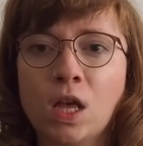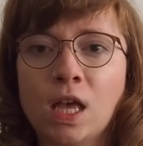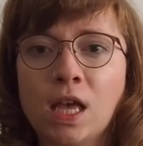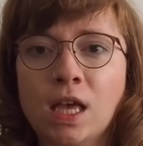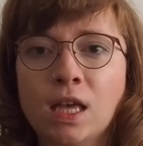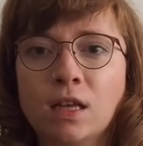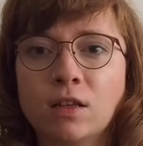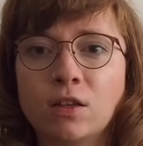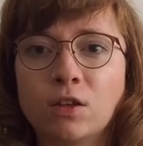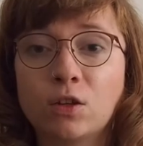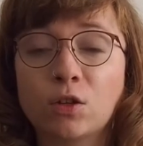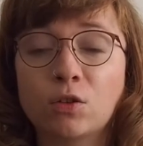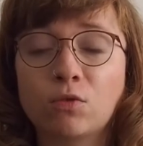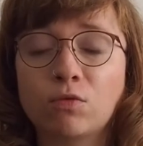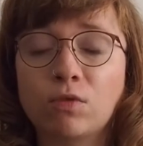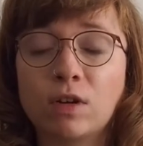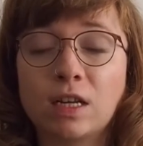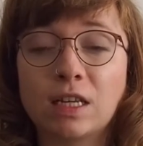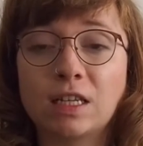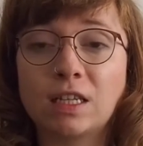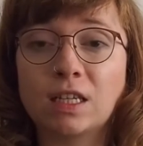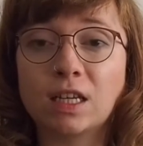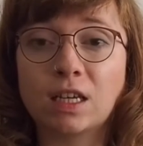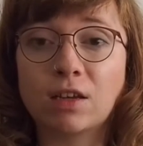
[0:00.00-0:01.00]
They're just really
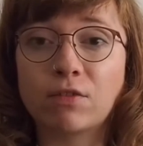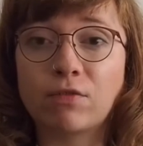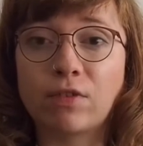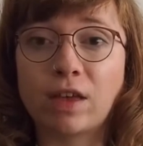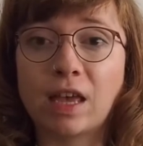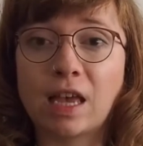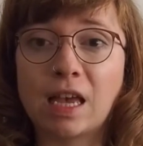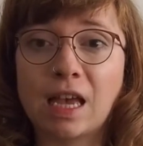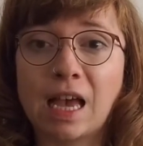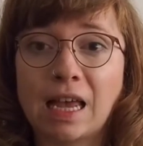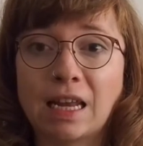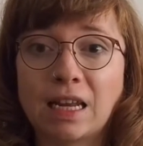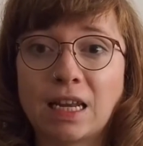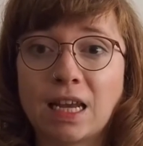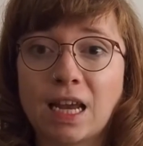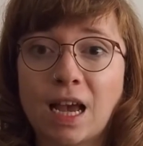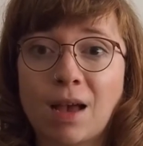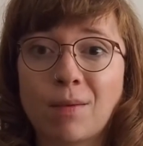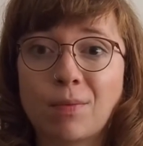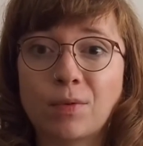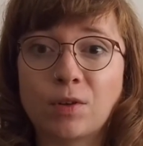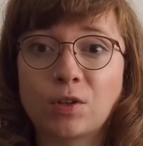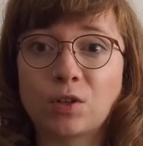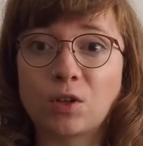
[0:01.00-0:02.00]
sick of it, and it
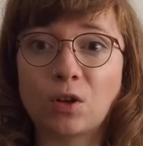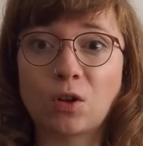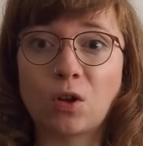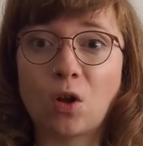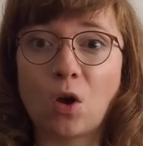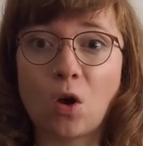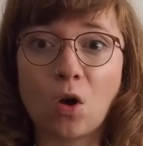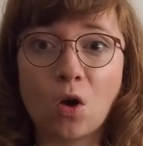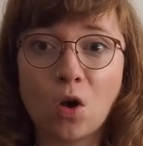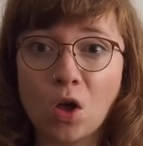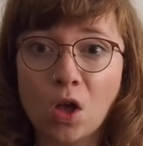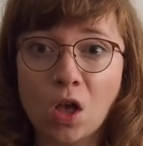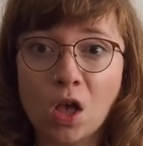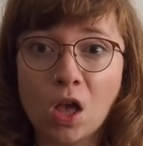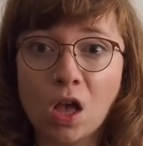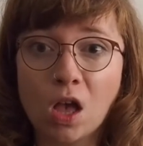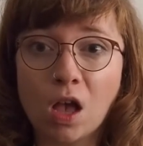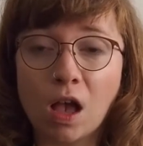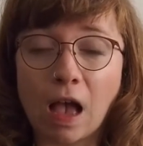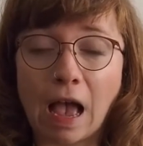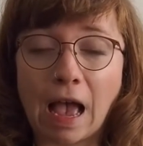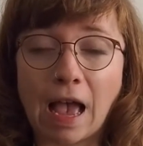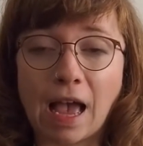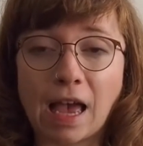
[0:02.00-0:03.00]
happens a lot.
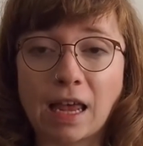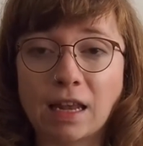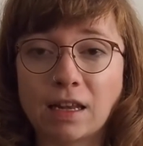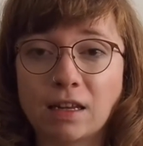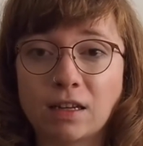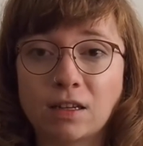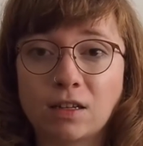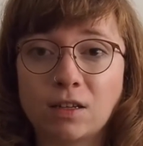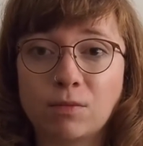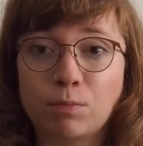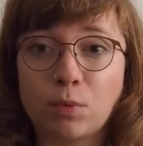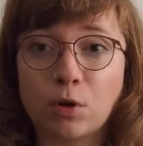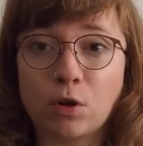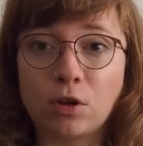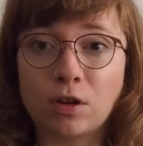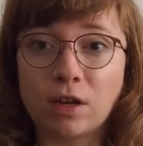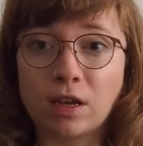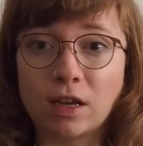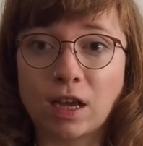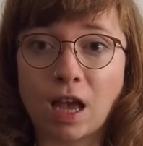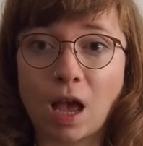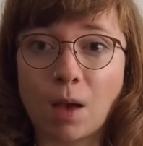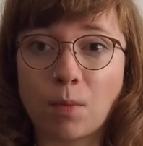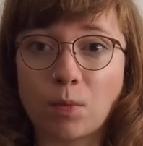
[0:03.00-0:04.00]
and bullying
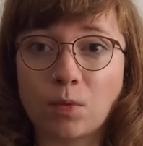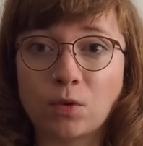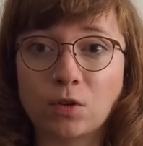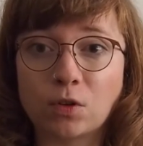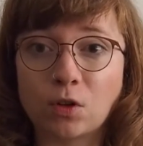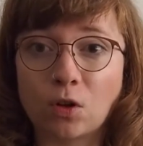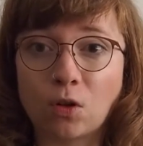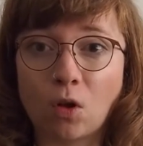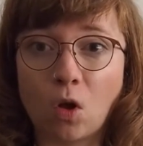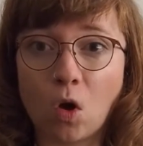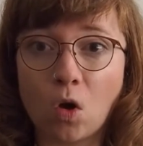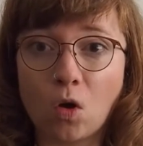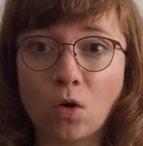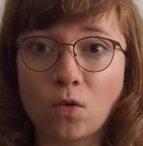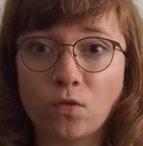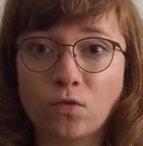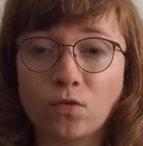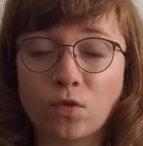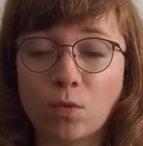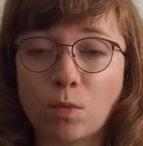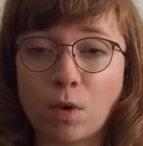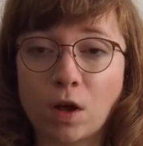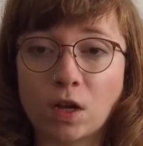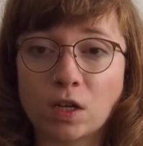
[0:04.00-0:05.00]
happens a lot for
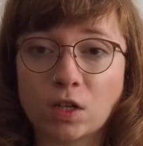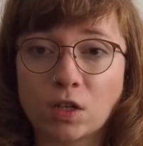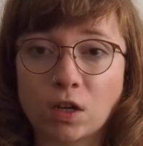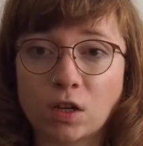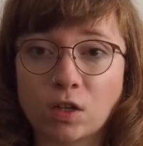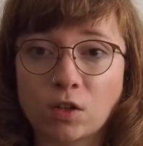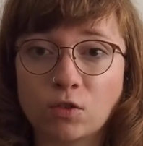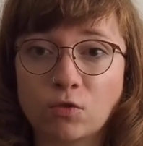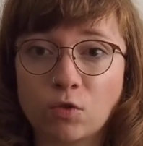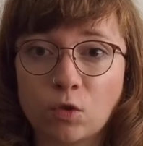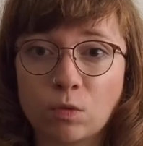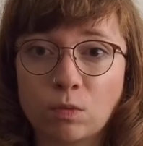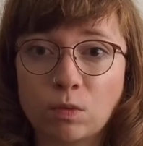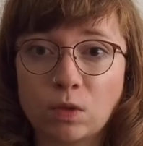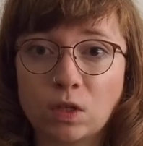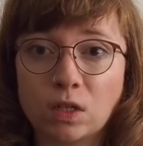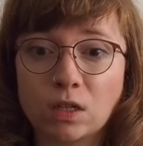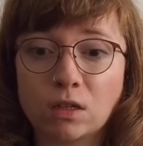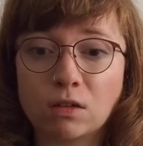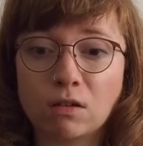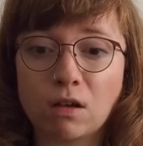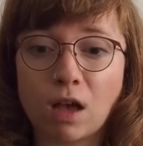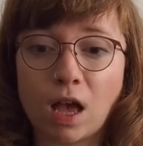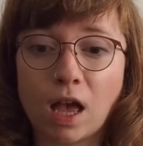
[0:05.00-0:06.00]
marginalised groups,
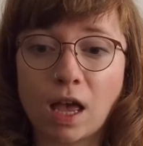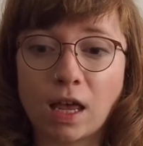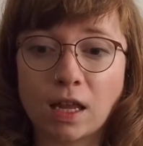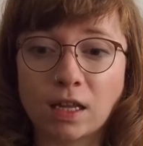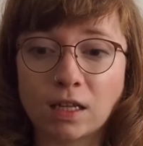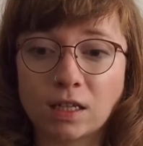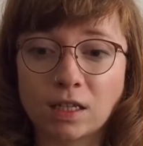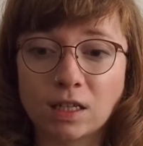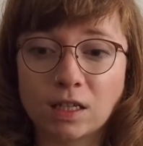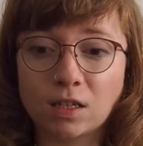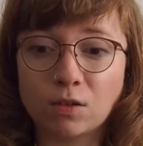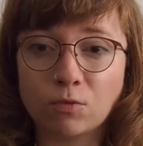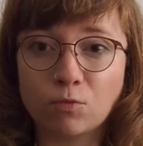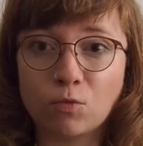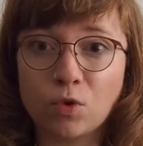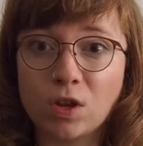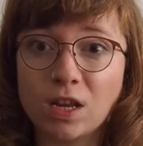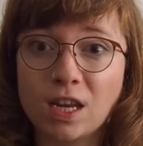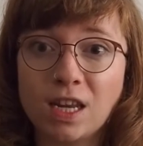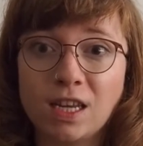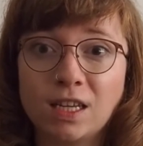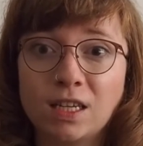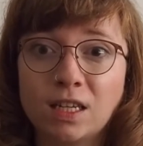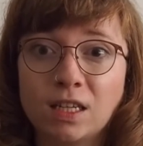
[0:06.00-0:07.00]
and we
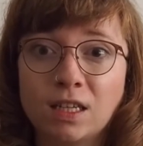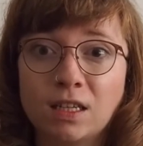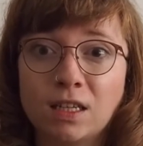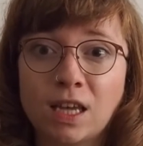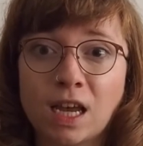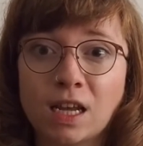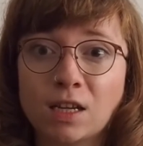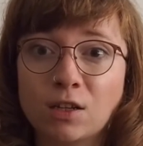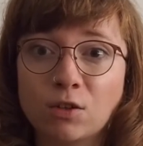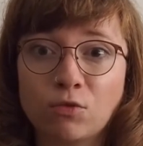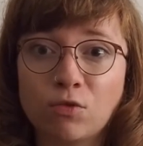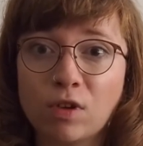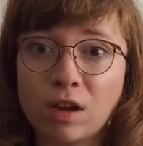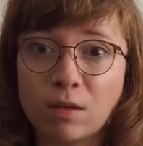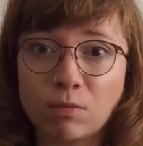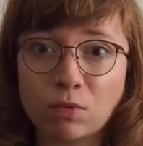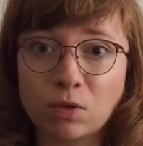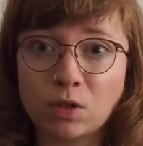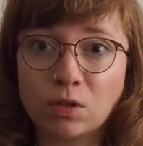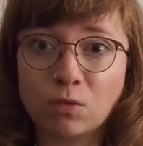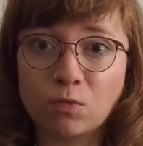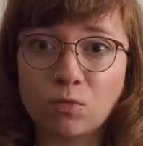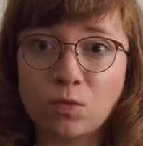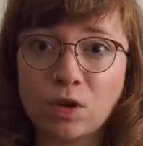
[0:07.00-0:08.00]
need to get to grips.
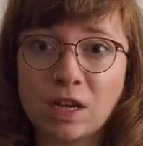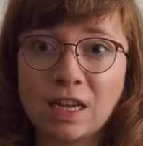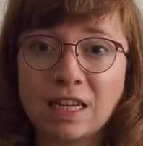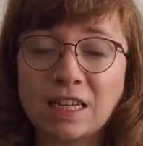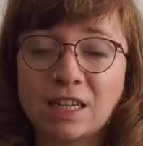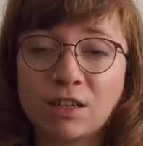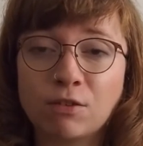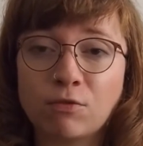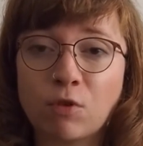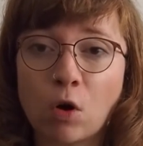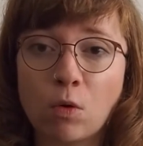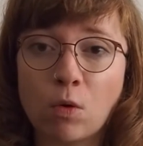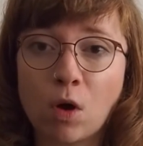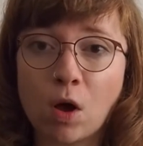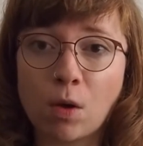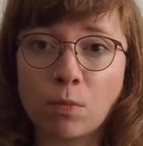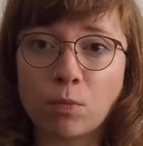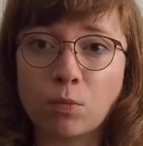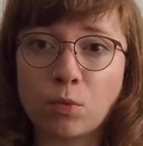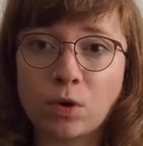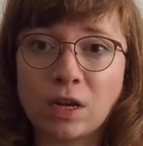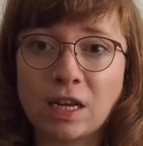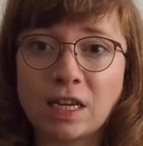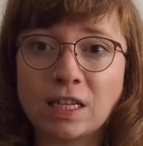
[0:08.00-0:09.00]
We need to grow up.
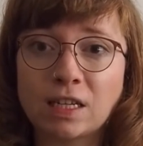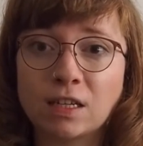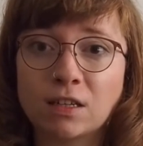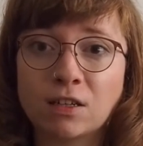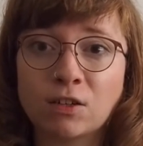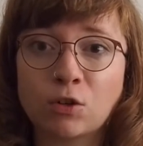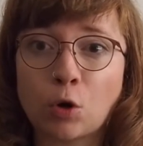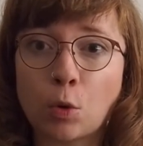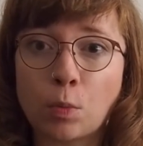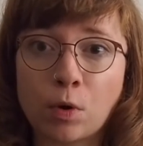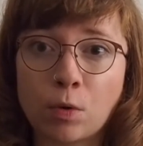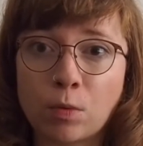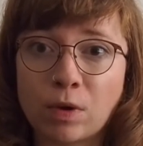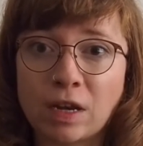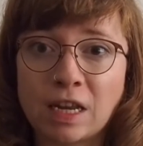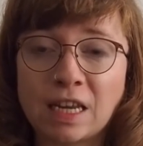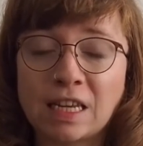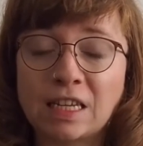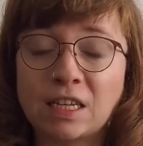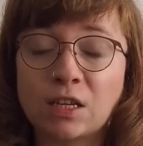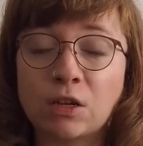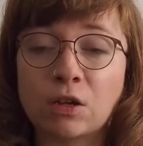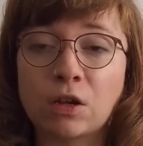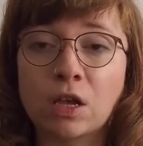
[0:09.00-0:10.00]
We need to stop it. We need
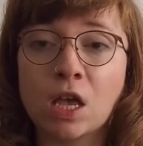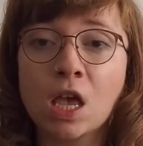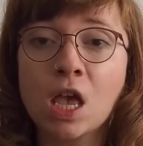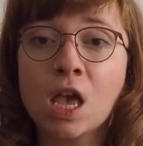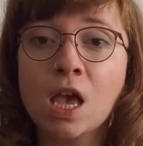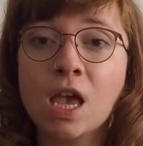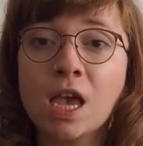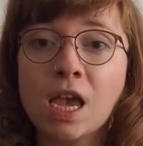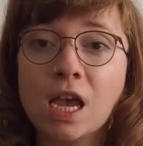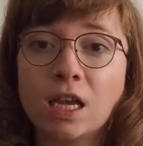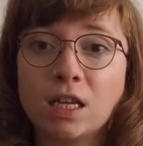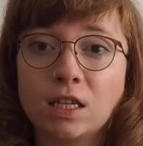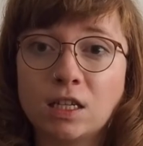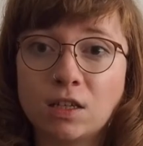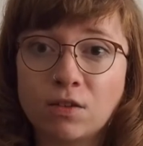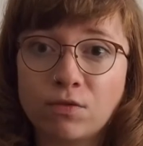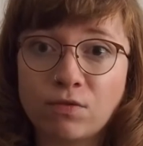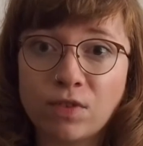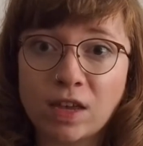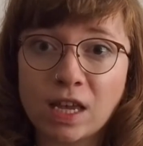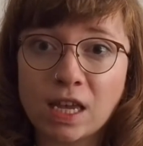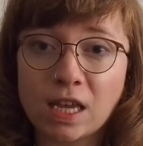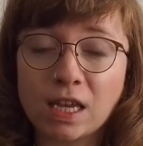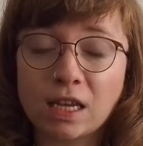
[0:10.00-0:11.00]
to
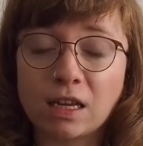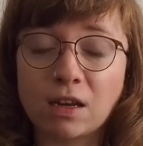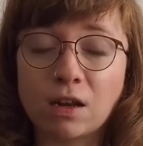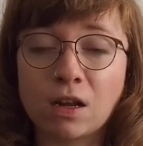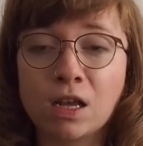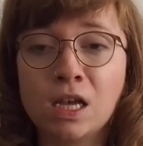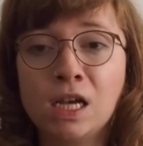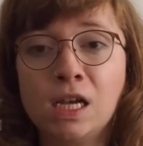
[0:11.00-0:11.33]
intervene.